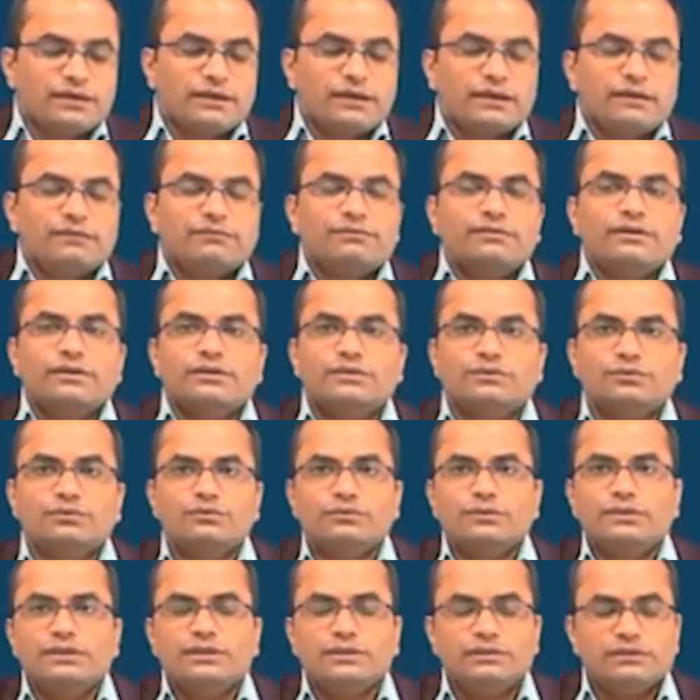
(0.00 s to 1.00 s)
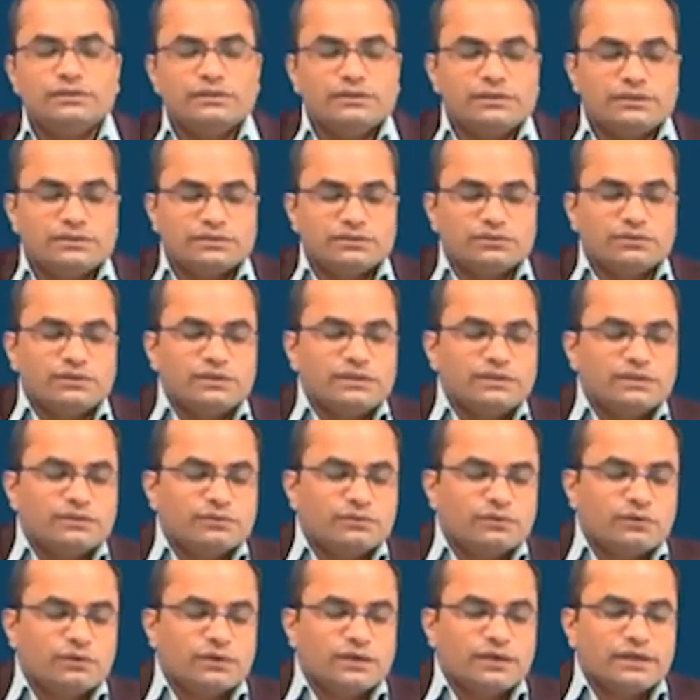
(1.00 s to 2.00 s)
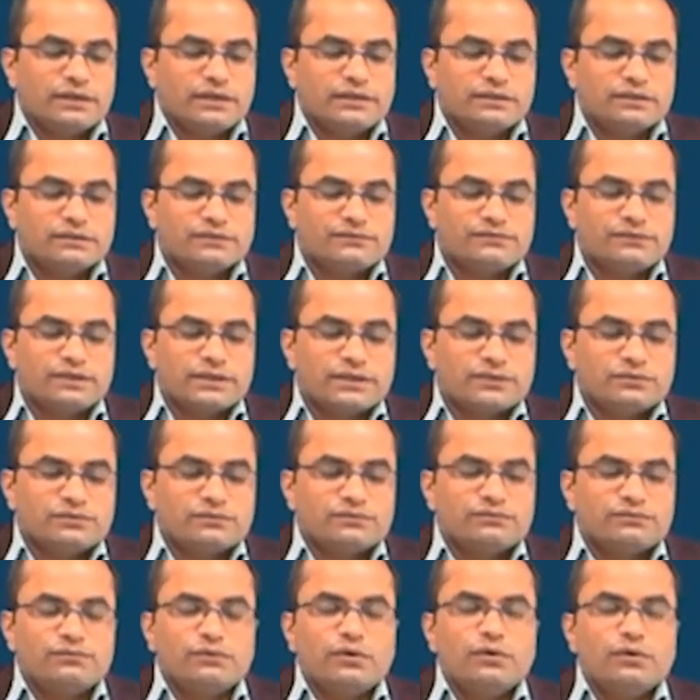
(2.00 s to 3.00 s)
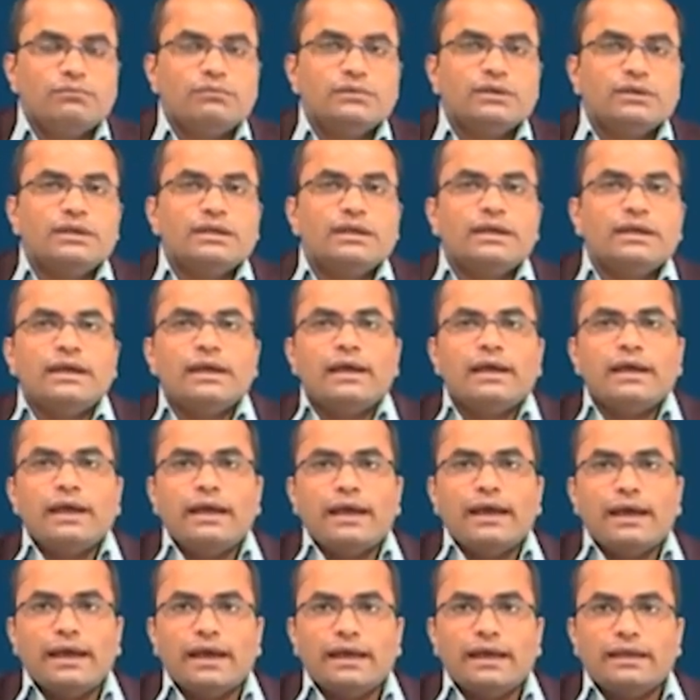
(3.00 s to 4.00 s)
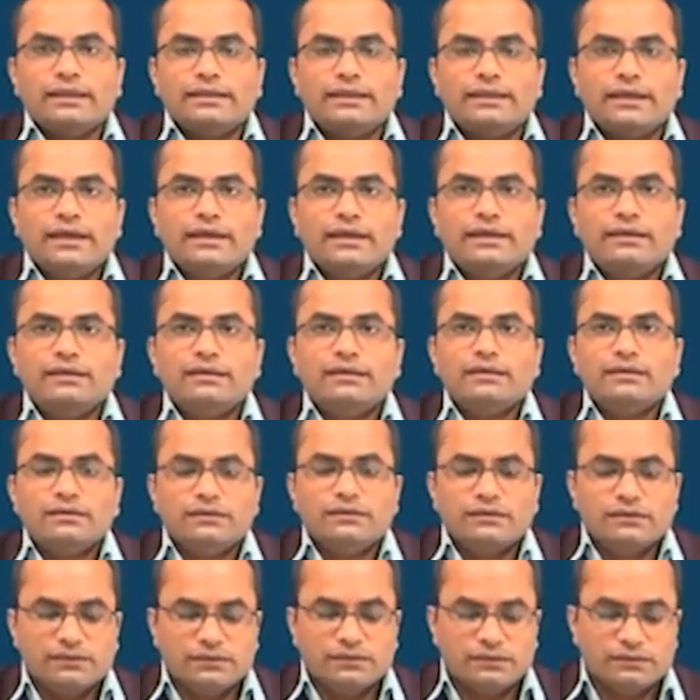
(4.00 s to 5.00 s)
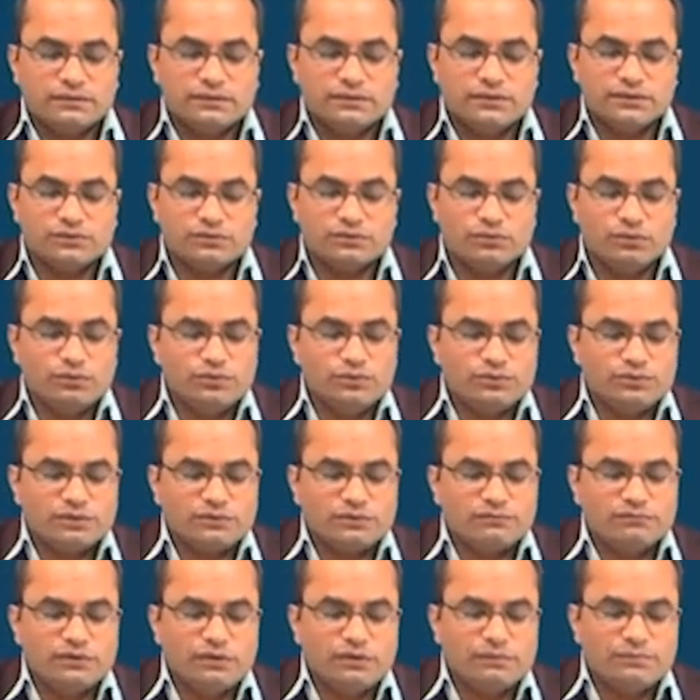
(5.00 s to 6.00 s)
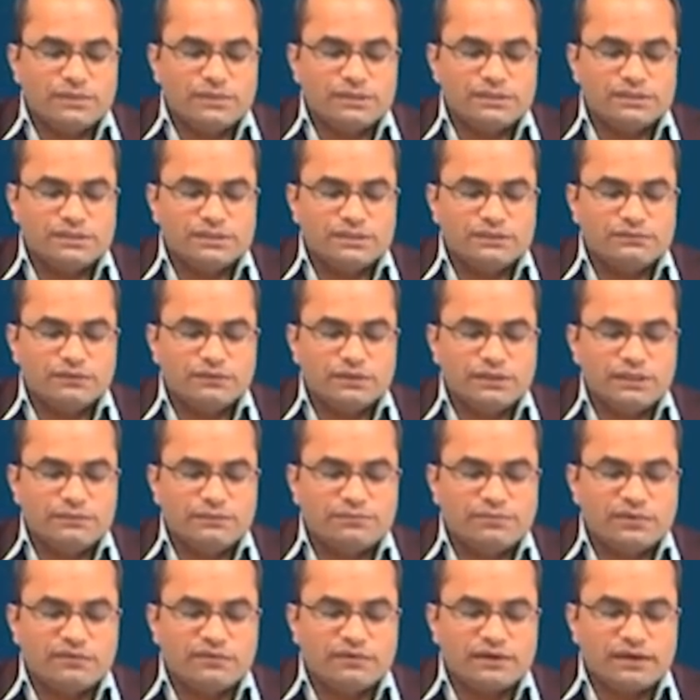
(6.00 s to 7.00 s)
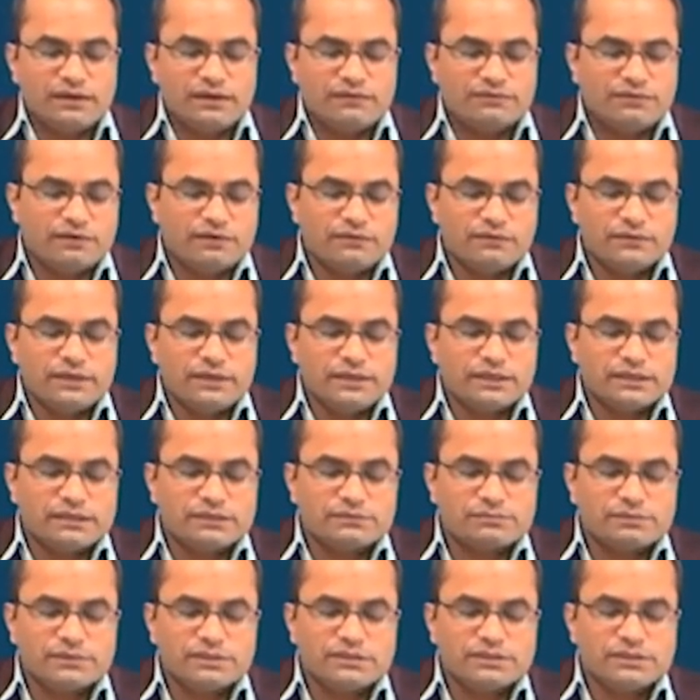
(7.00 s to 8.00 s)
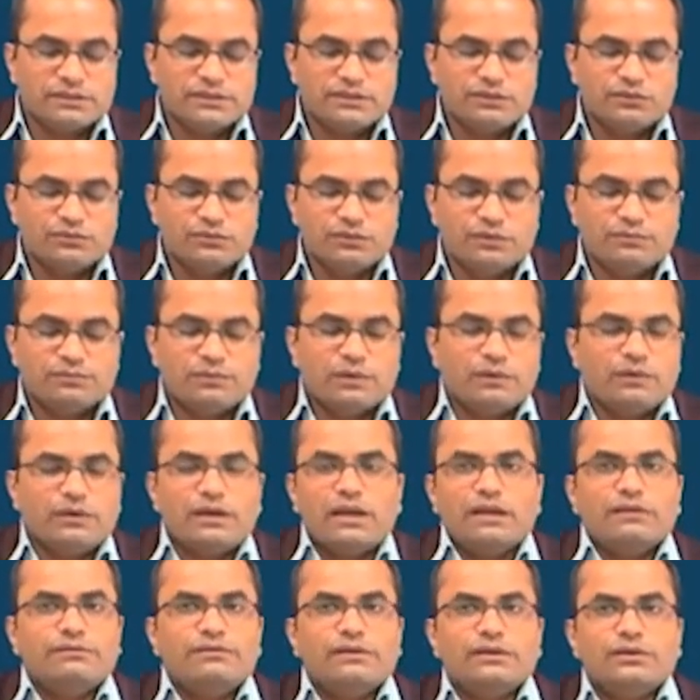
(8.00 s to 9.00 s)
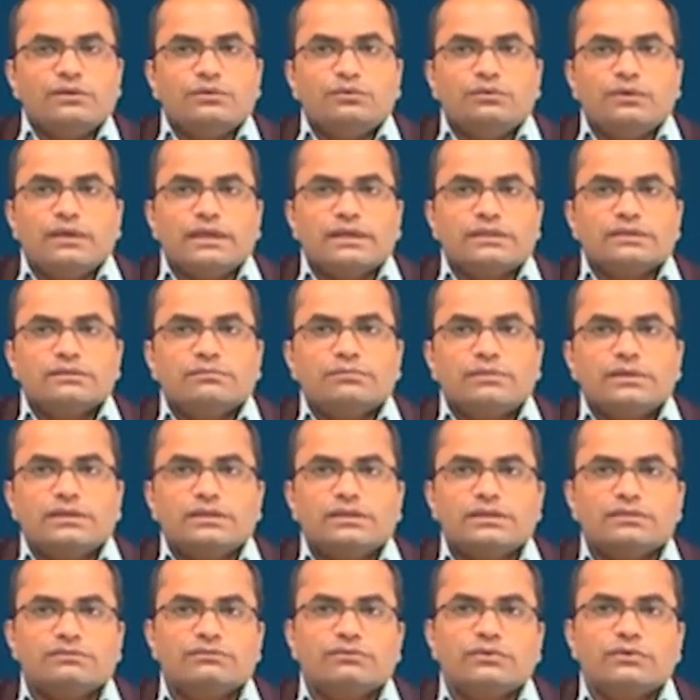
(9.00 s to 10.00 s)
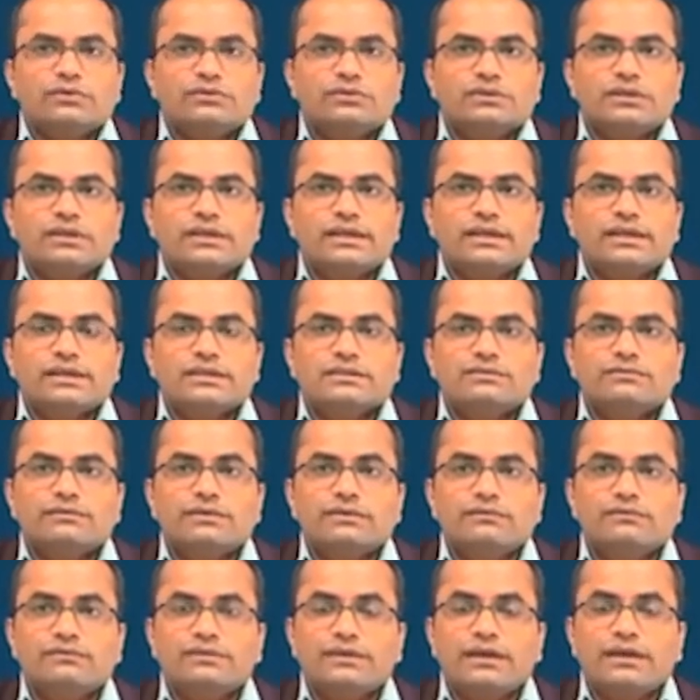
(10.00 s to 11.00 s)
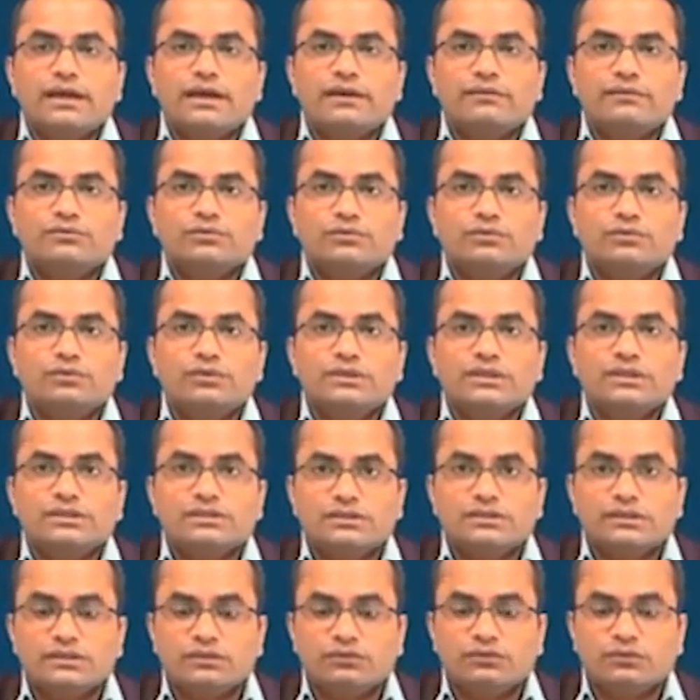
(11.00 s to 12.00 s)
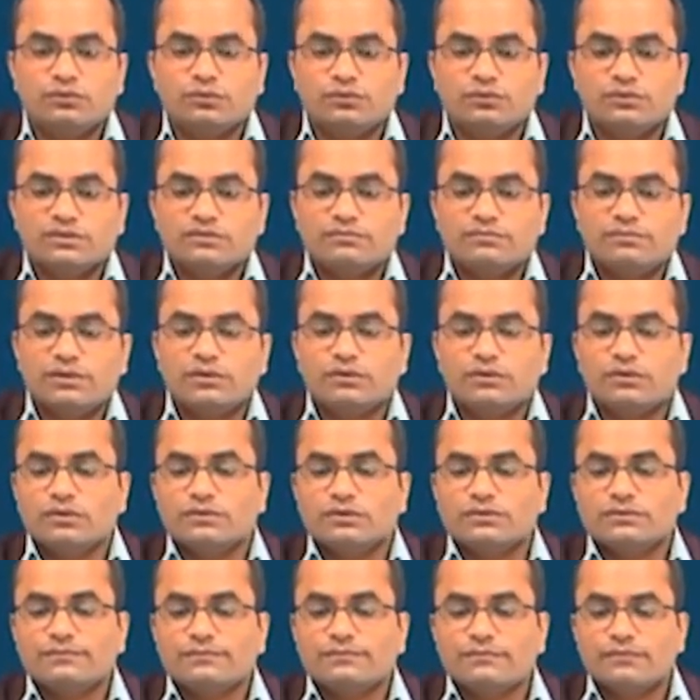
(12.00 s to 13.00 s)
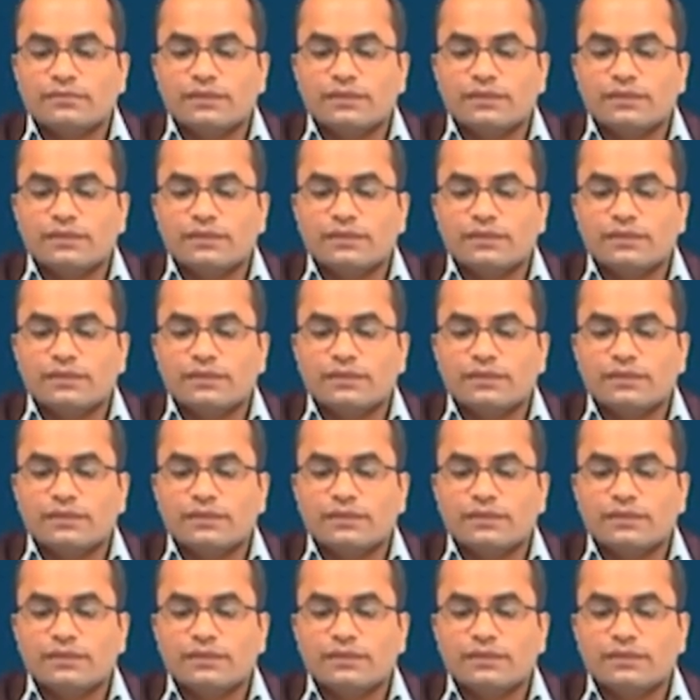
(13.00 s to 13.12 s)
and alpha 2 here it is written already in the factor form and then the solution will be C 1 e power alpha 1 x plus C 2 e power alpha 2 x, but this was the case when we have two distinct roots because